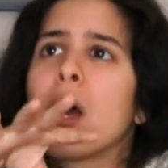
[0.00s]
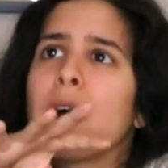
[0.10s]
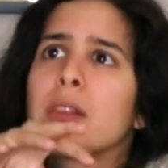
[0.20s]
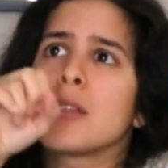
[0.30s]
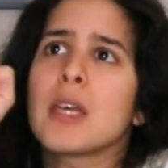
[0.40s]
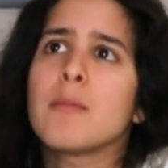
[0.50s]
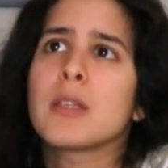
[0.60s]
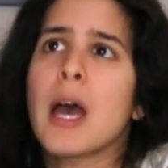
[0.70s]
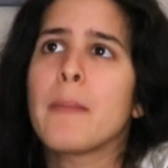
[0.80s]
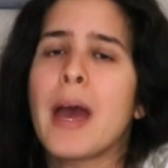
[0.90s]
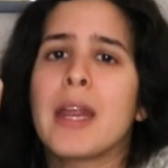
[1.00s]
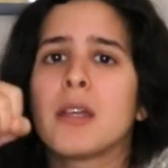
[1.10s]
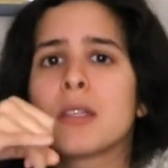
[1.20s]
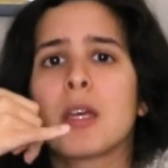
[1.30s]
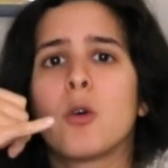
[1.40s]
At the same time,
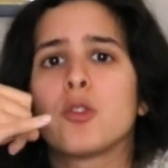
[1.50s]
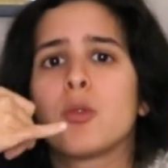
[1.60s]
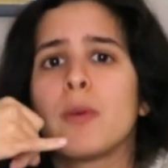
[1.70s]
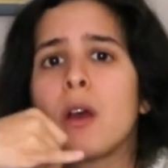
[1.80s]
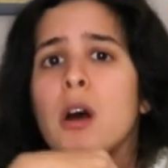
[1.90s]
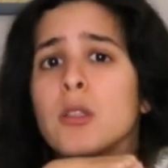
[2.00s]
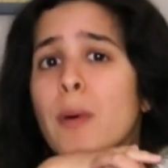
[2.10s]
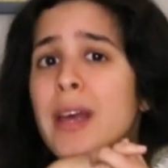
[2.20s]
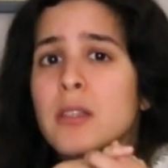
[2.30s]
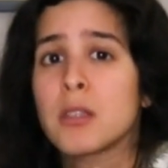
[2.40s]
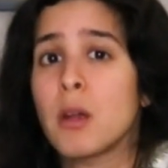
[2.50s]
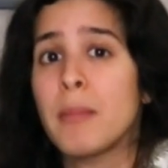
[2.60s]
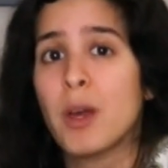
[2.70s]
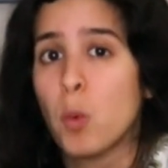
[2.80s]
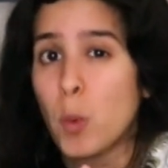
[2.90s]
headaches can also be caused by a
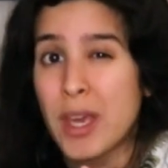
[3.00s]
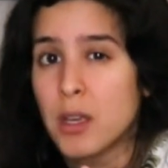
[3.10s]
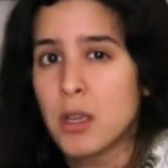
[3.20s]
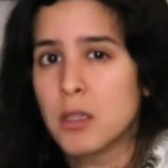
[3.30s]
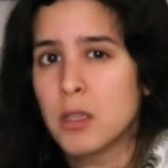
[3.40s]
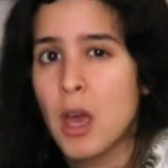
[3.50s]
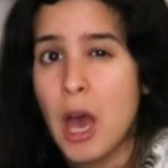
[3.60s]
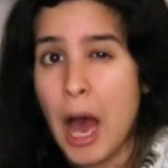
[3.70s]
stomach weakness.